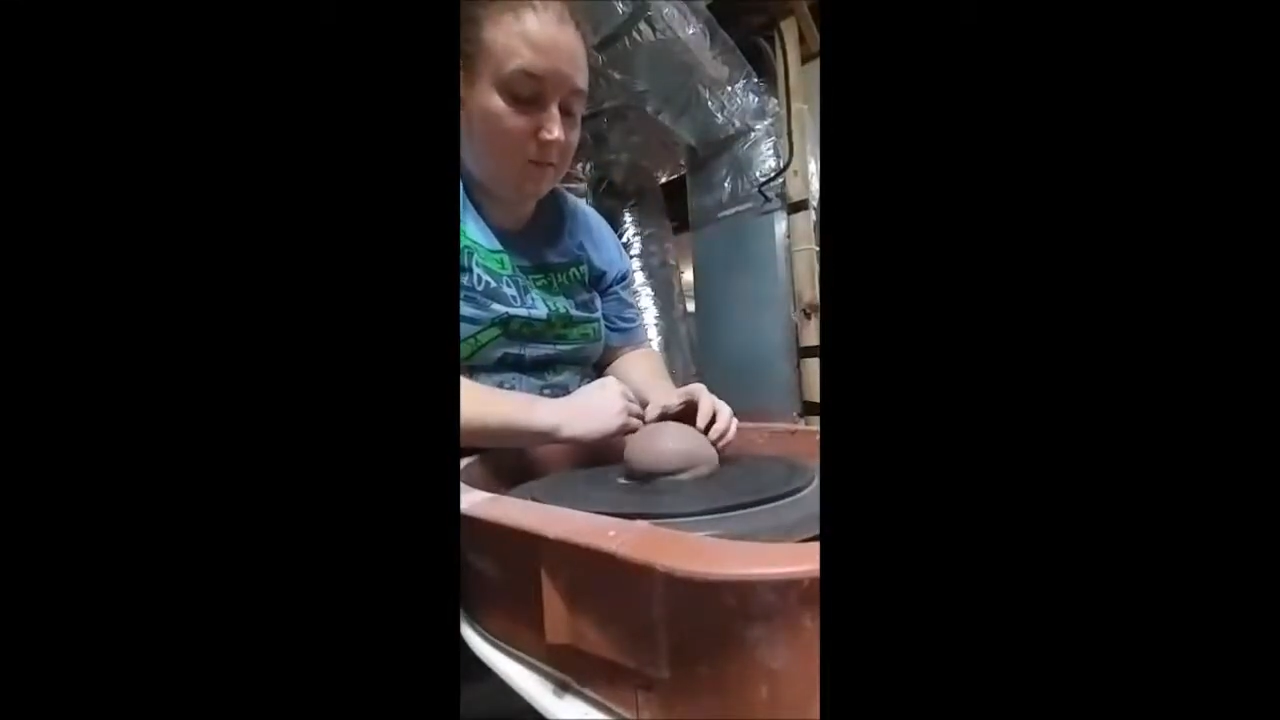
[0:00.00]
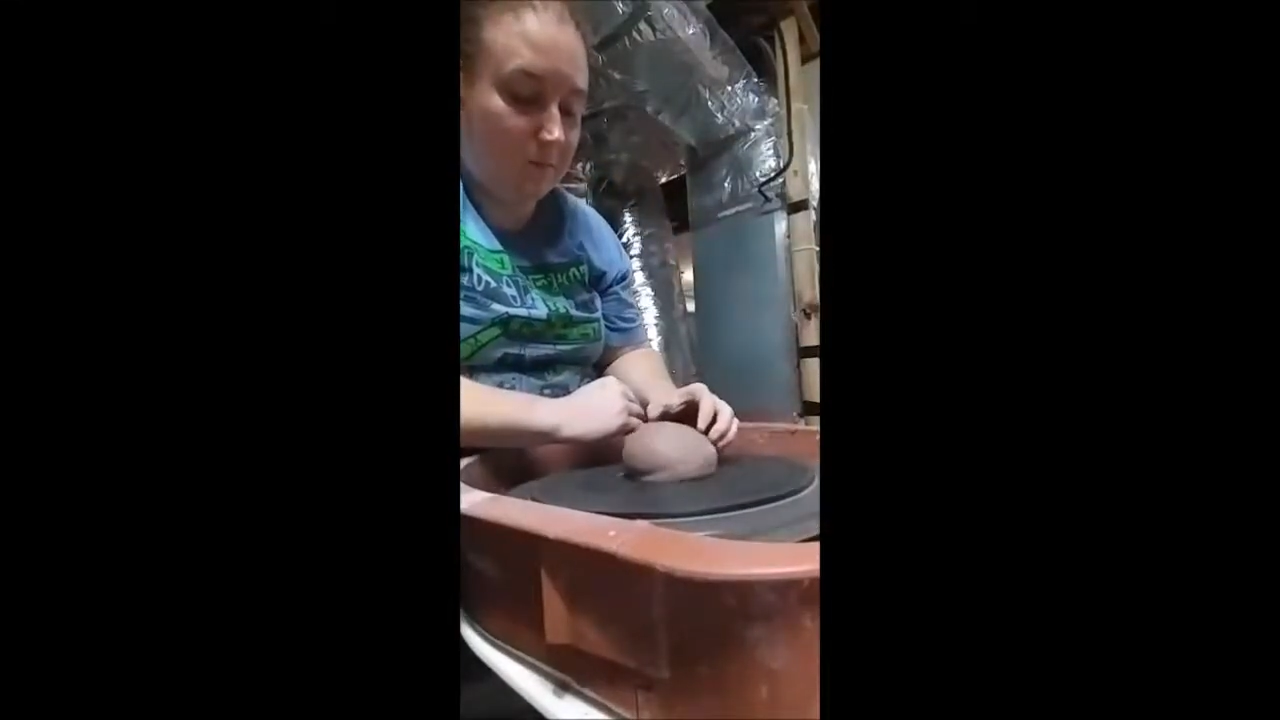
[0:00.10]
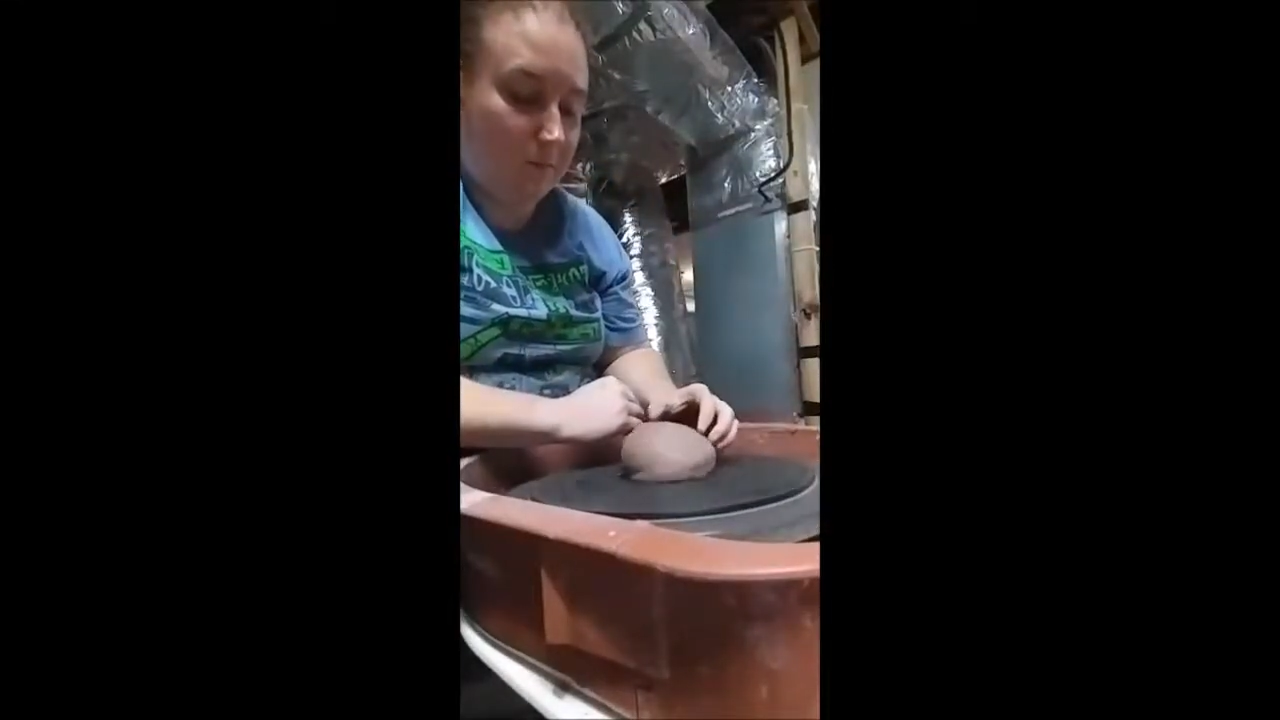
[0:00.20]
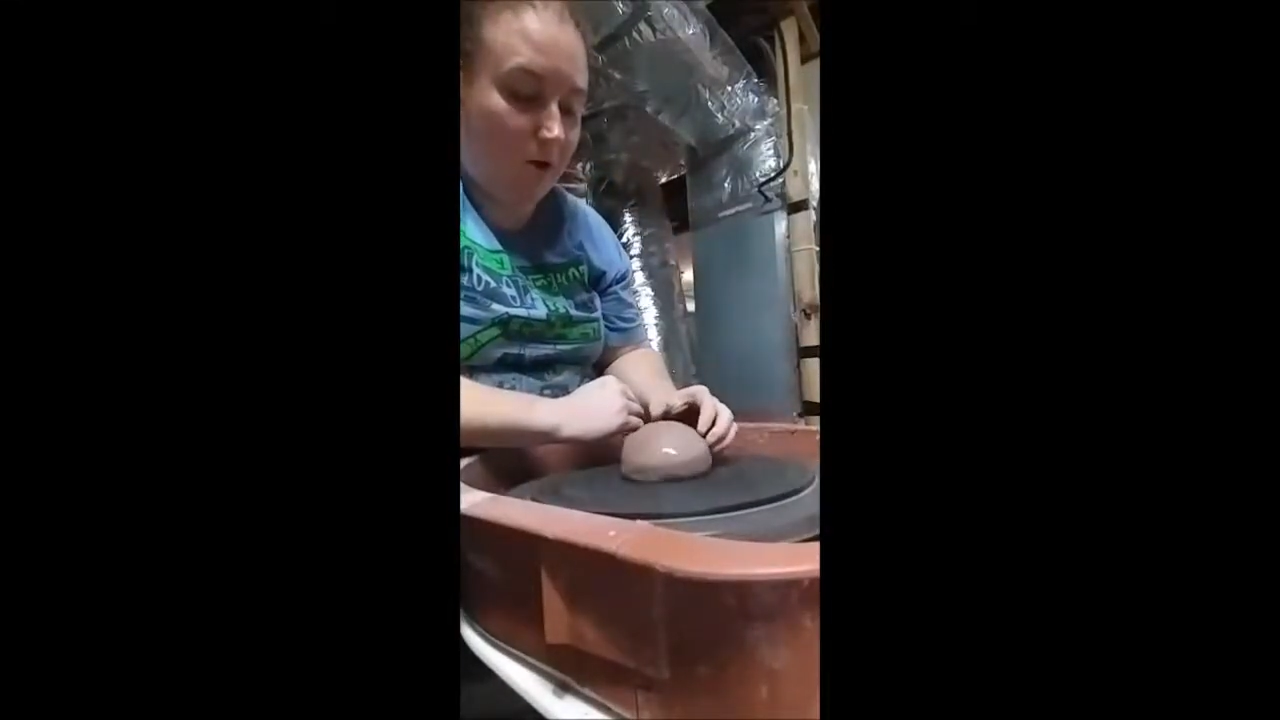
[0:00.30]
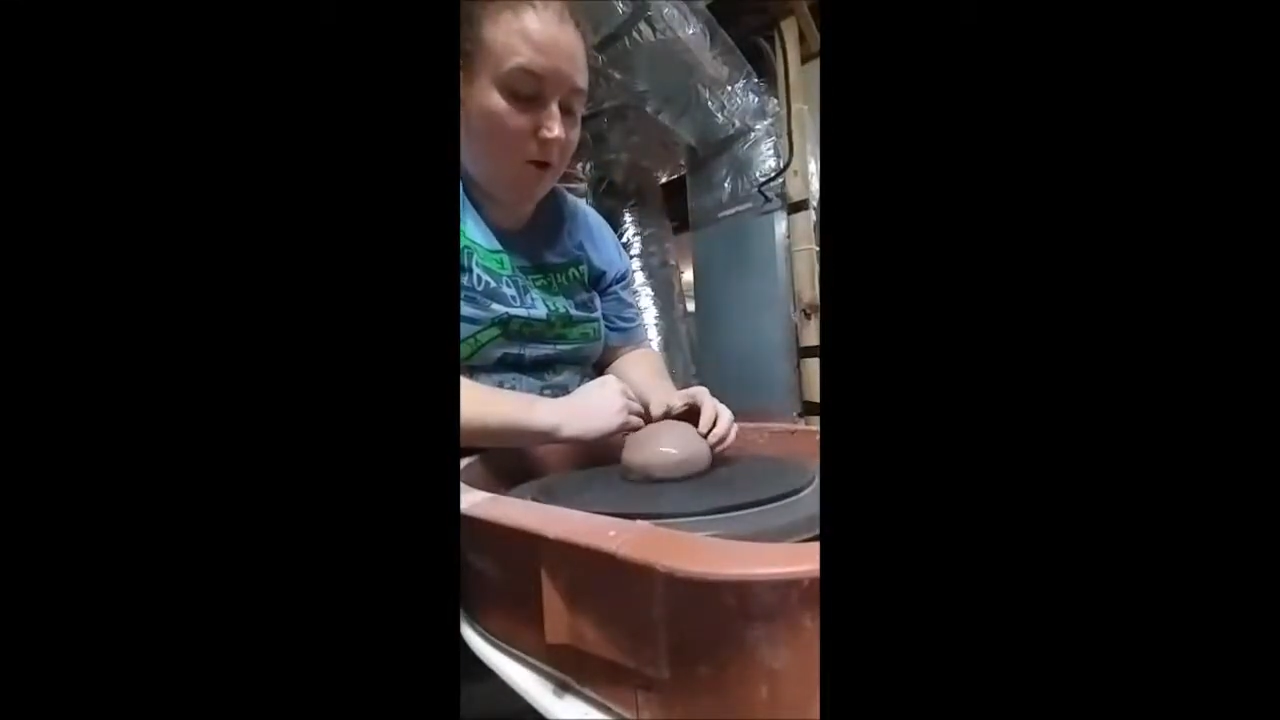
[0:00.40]

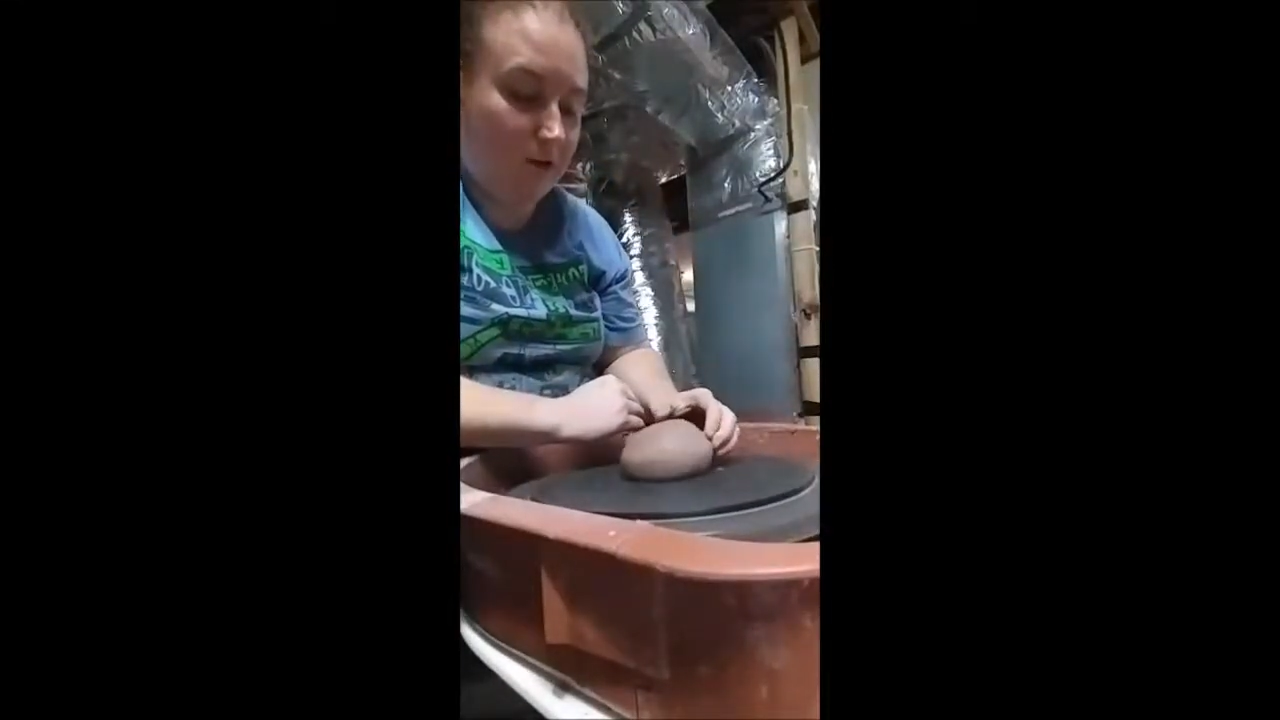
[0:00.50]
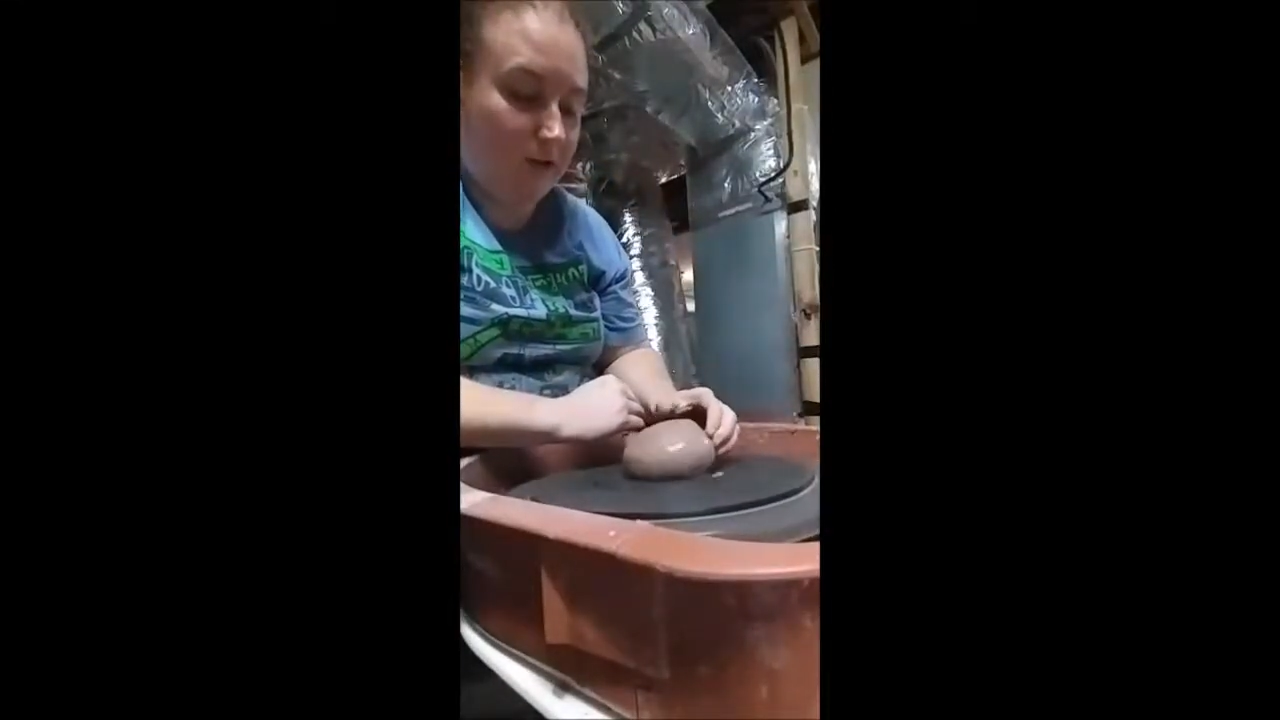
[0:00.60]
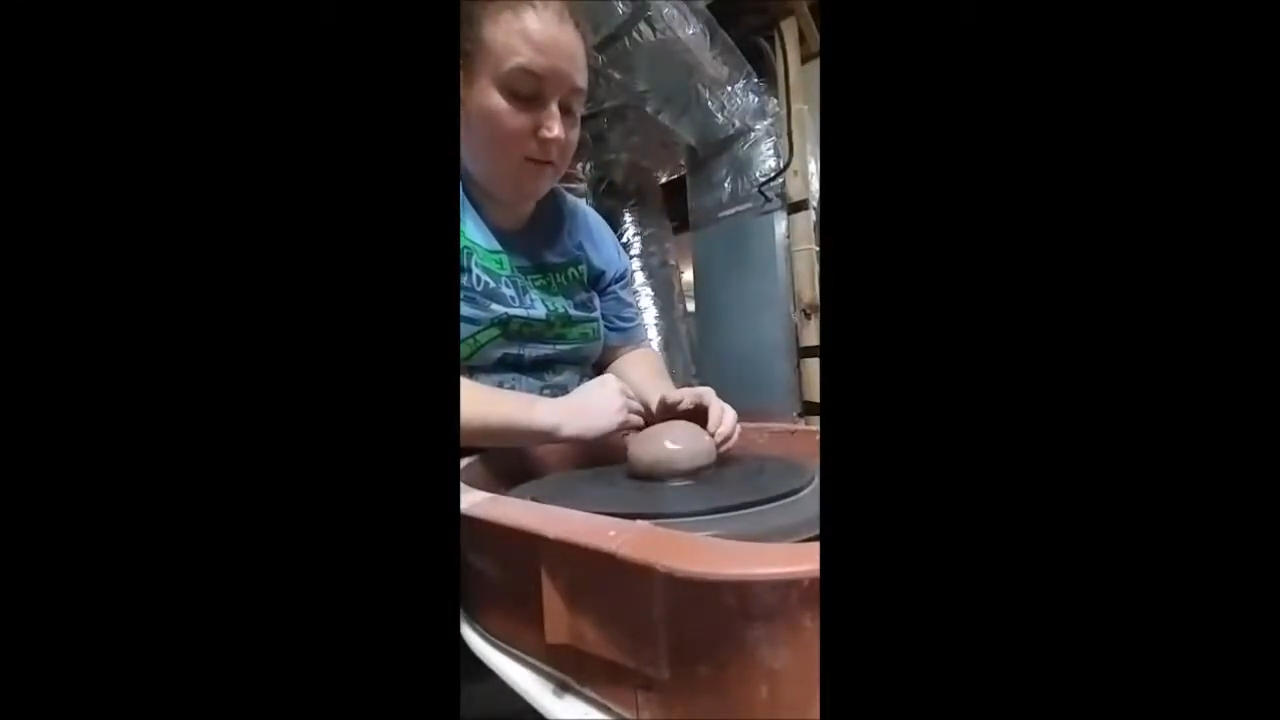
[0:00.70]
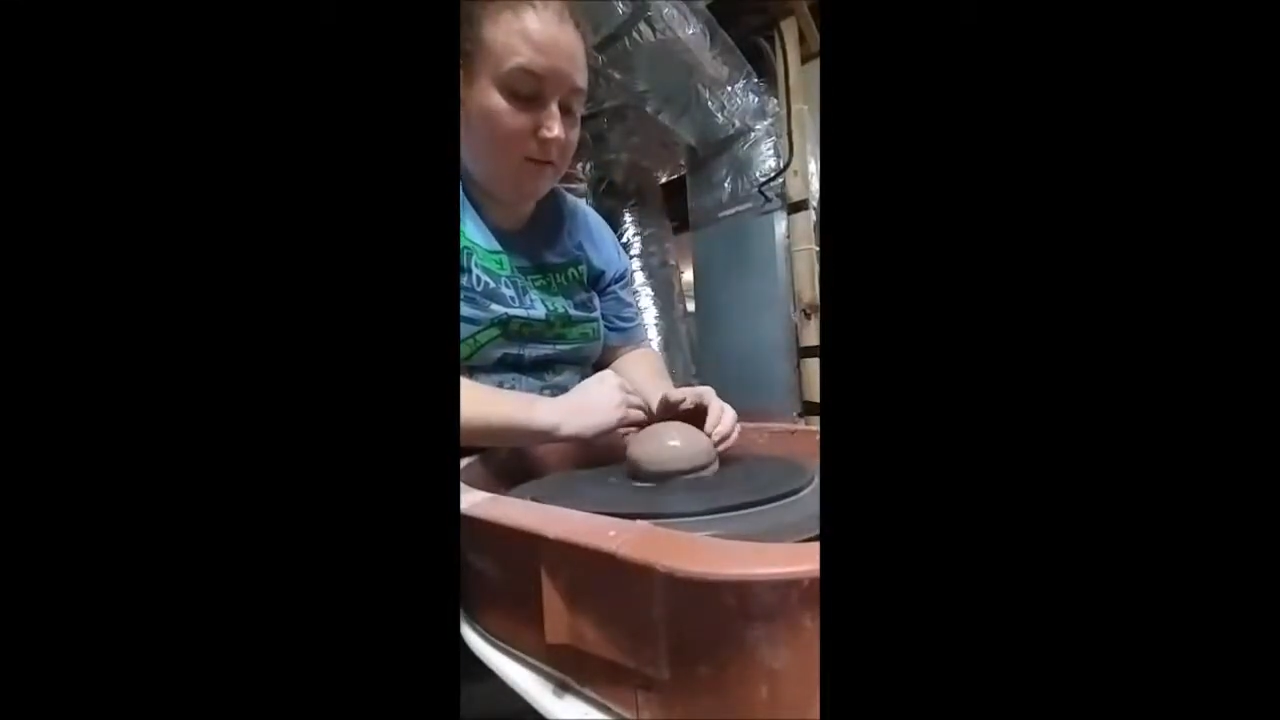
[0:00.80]
ball here